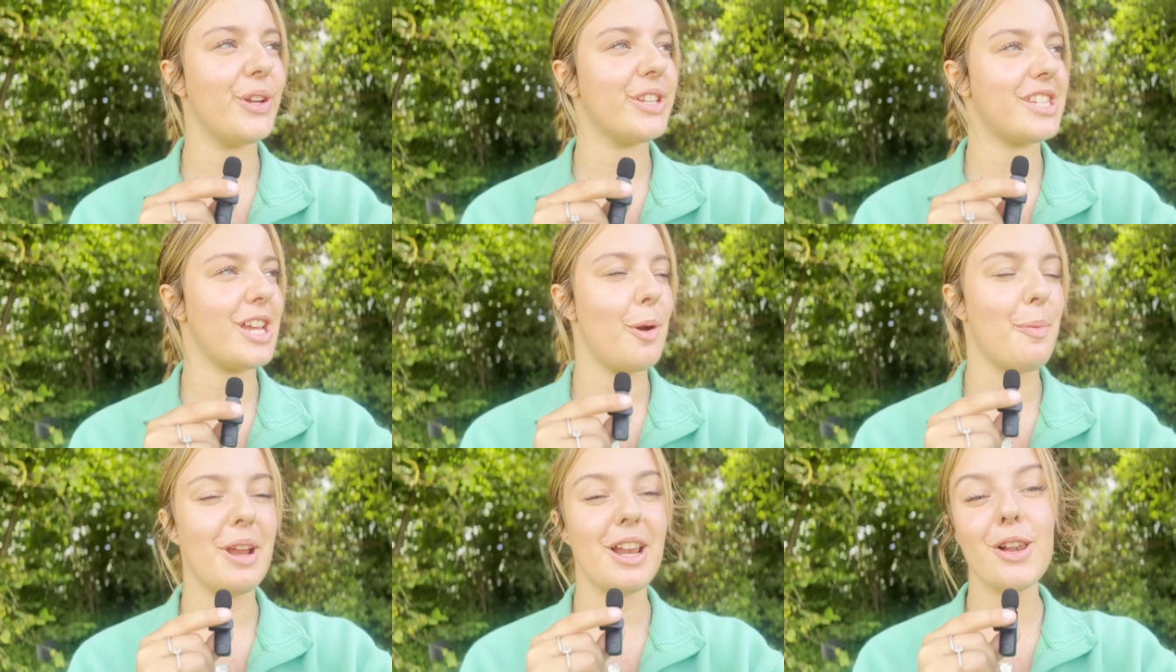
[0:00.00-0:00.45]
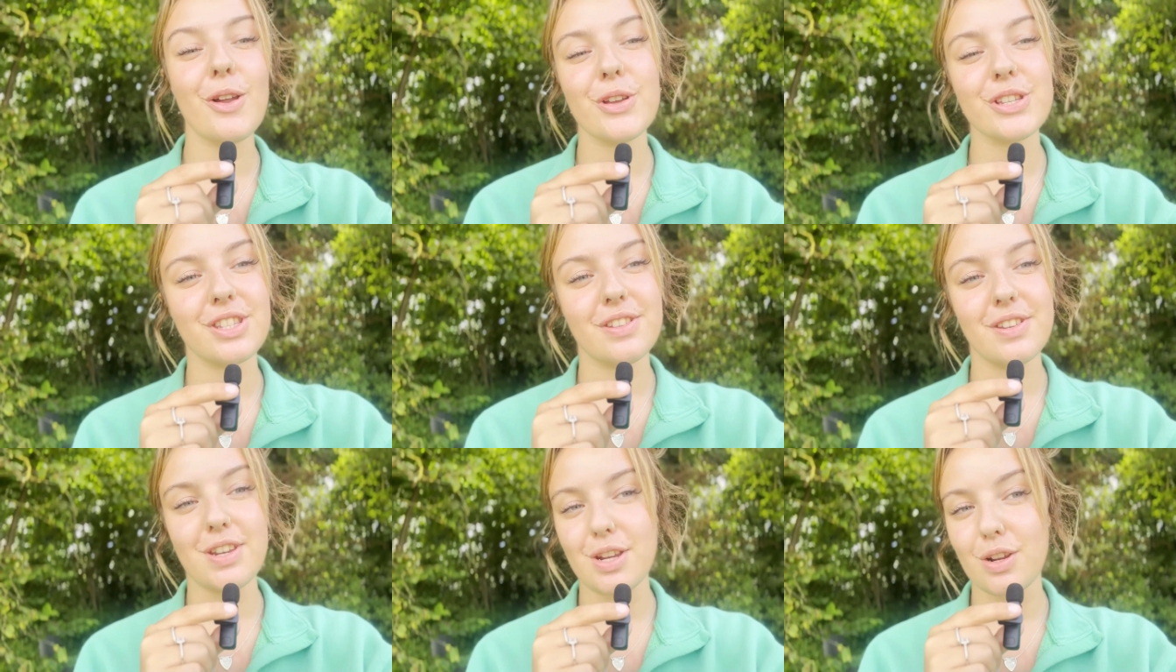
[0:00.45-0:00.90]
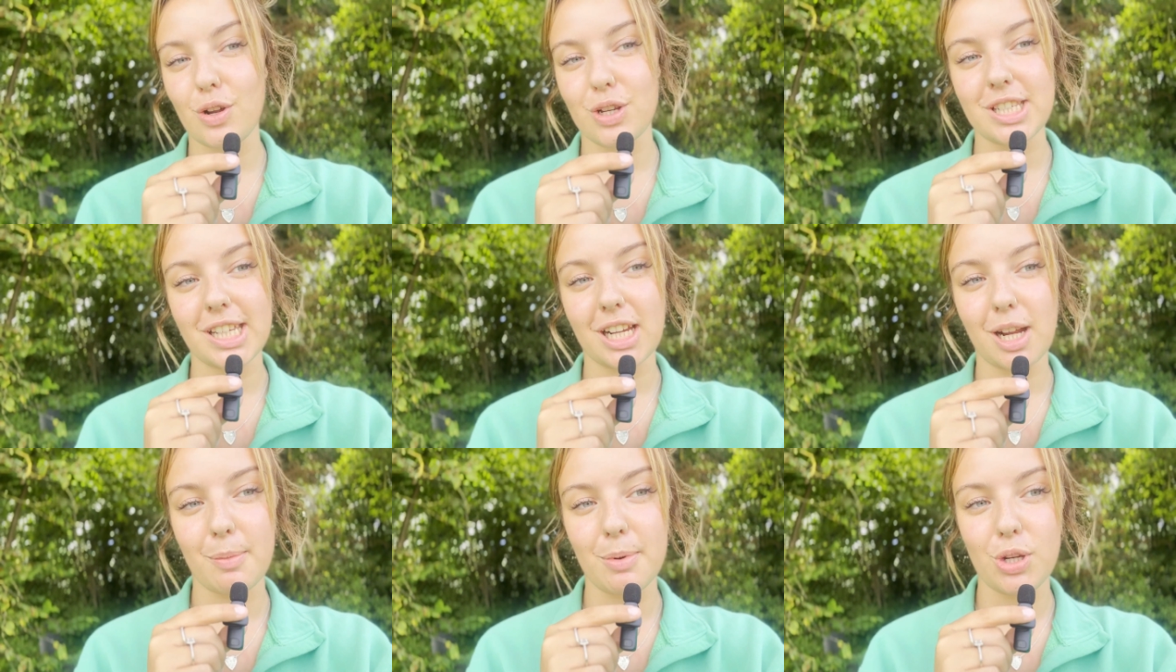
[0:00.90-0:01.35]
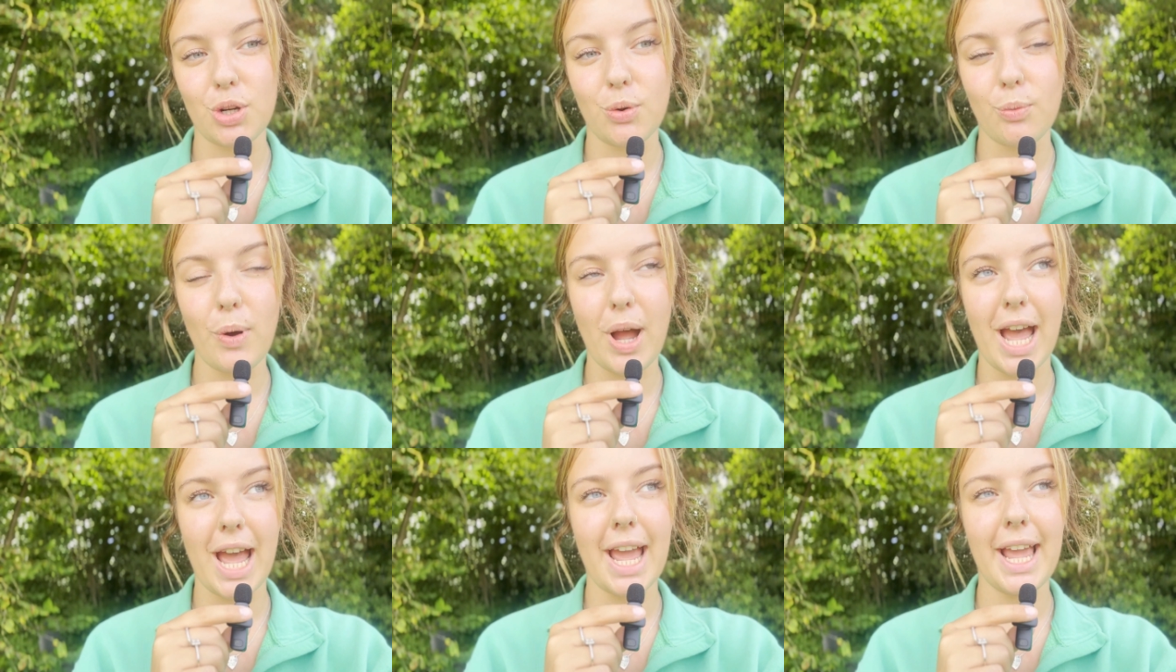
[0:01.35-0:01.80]
So we lots of new content coming your
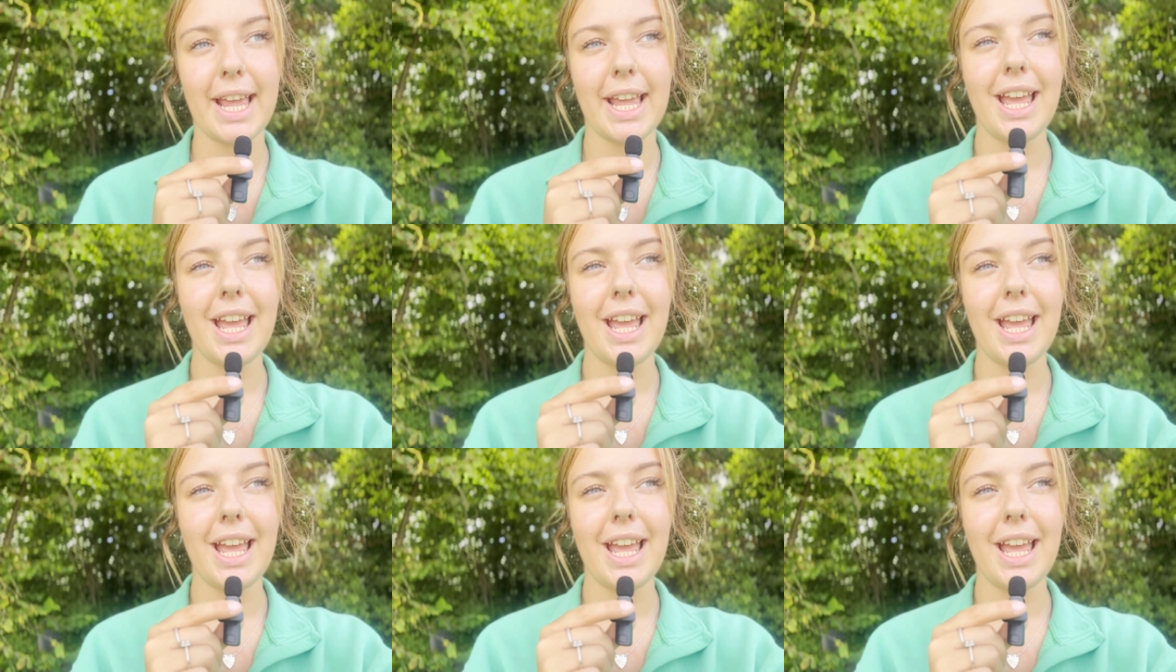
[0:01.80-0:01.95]
way.